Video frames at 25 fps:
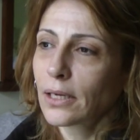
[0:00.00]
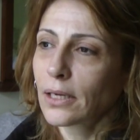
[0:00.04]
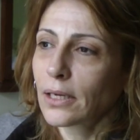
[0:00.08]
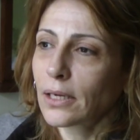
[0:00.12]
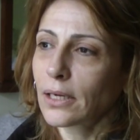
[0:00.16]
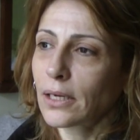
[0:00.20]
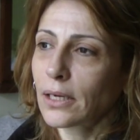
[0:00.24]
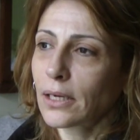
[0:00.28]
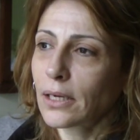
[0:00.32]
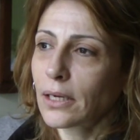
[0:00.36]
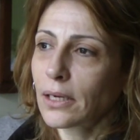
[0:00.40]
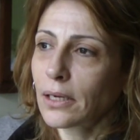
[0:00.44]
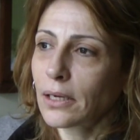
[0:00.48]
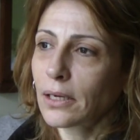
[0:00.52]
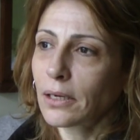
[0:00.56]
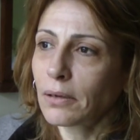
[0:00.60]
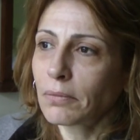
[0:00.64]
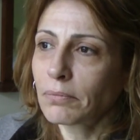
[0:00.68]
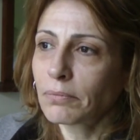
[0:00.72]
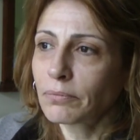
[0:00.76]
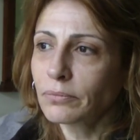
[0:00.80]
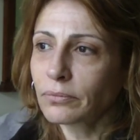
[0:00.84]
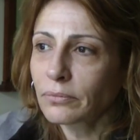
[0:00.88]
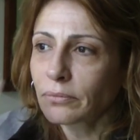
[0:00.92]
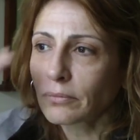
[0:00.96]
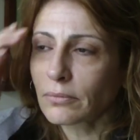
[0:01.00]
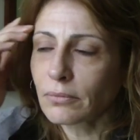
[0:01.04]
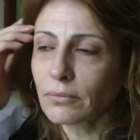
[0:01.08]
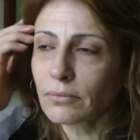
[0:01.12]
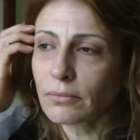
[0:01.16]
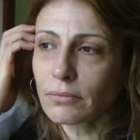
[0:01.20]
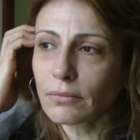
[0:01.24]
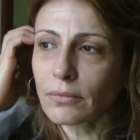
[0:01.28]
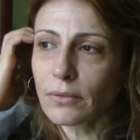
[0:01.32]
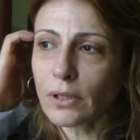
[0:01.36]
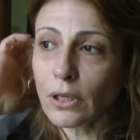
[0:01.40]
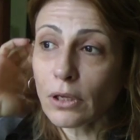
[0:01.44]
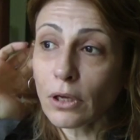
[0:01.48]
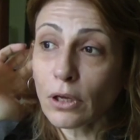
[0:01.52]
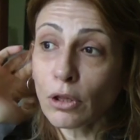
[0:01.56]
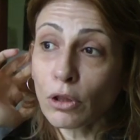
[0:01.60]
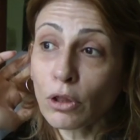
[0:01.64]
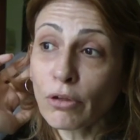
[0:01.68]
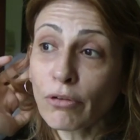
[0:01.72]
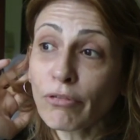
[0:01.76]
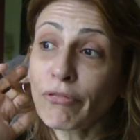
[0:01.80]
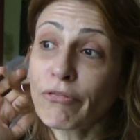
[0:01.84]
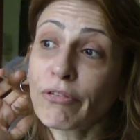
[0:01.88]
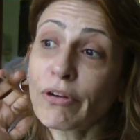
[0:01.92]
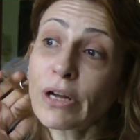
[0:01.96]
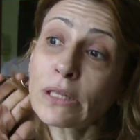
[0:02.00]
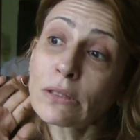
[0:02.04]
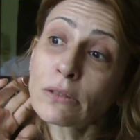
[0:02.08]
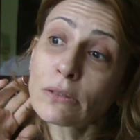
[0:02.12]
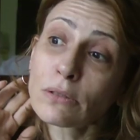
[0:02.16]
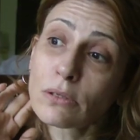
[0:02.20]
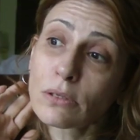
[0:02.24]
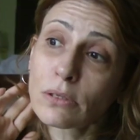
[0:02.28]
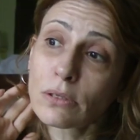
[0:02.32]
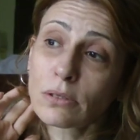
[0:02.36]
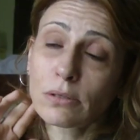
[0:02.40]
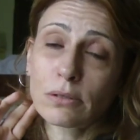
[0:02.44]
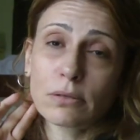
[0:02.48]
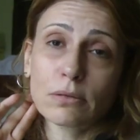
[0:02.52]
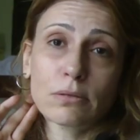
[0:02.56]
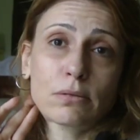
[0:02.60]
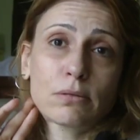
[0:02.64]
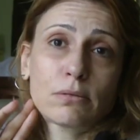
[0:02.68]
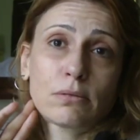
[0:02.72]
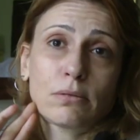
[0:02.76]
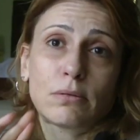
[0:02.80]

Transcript: The funds,